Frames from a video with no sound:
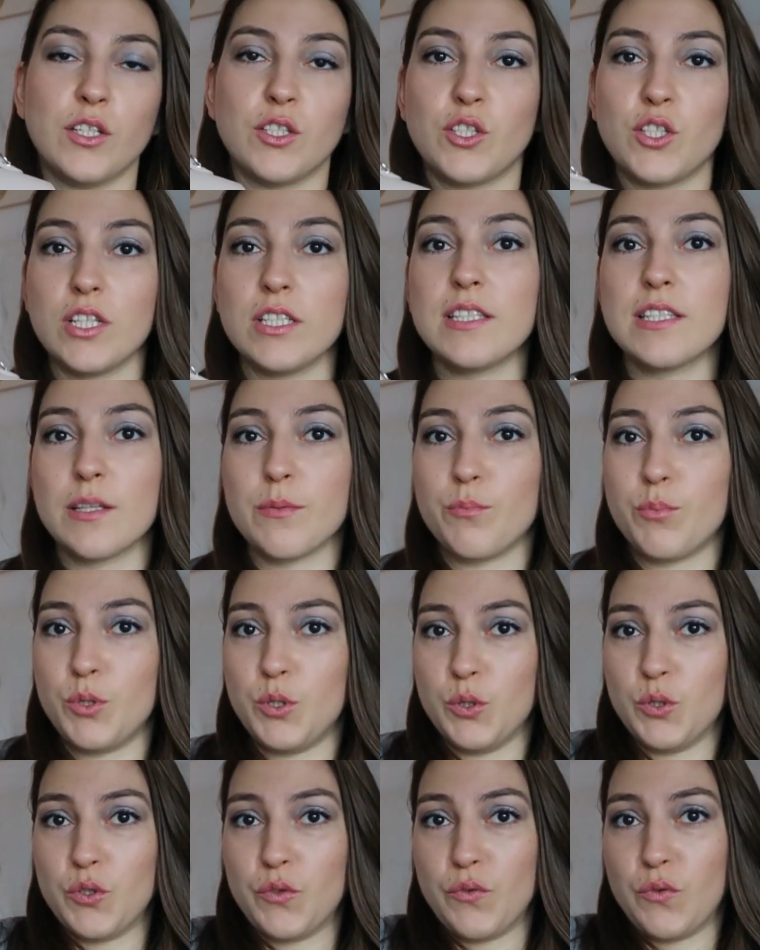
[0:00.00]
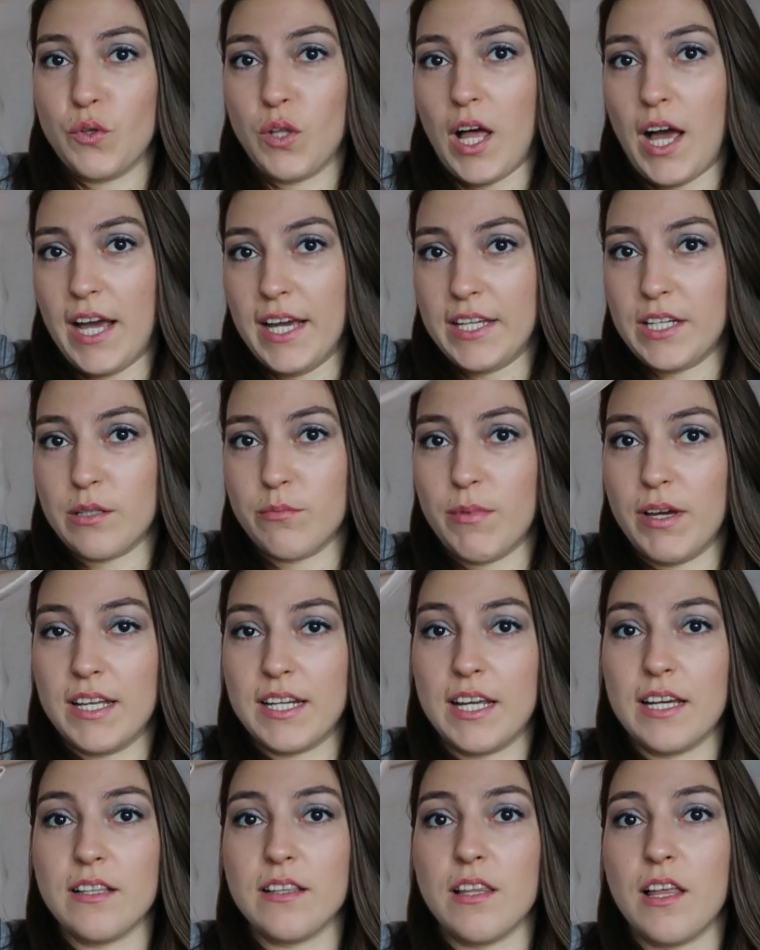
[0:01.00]
Just a beautiful item,
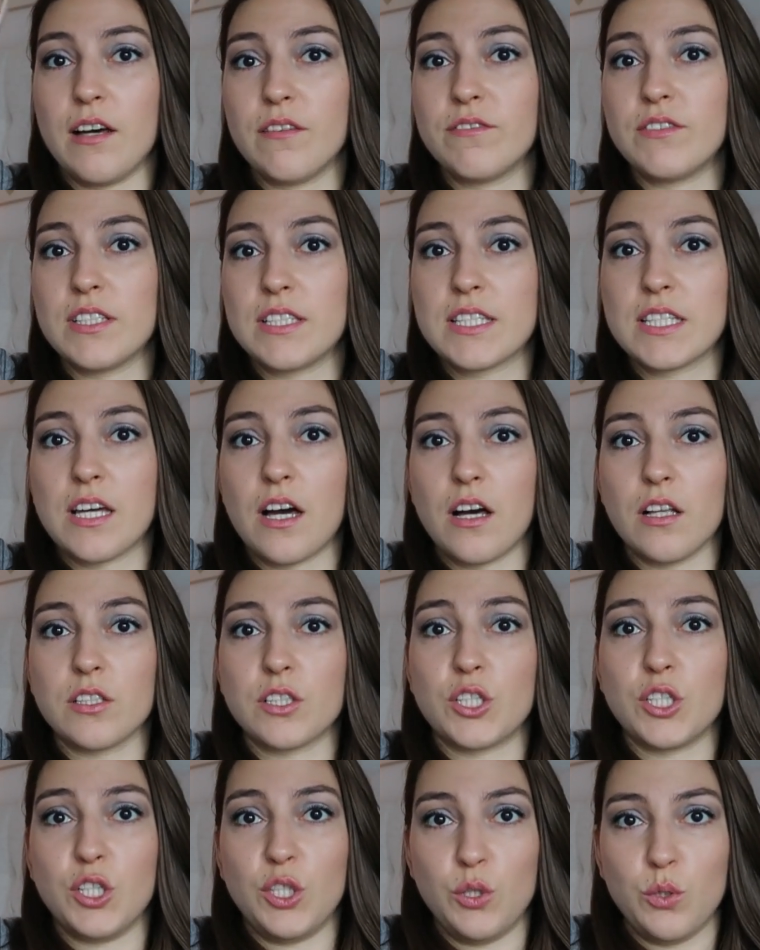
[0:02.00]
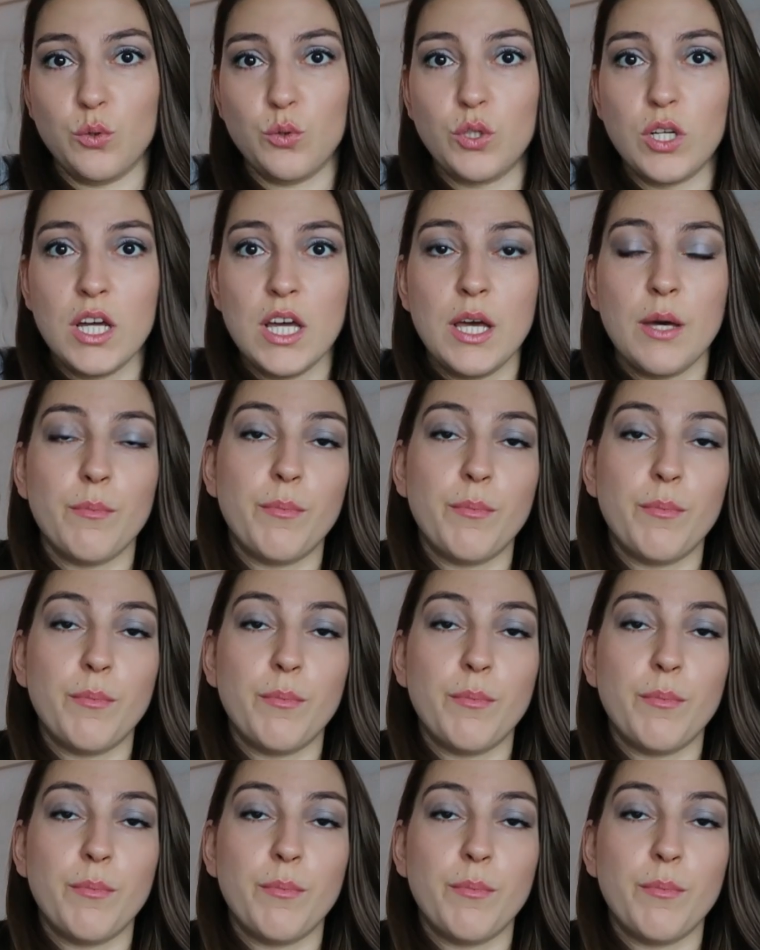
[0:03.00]
and I love this color nude.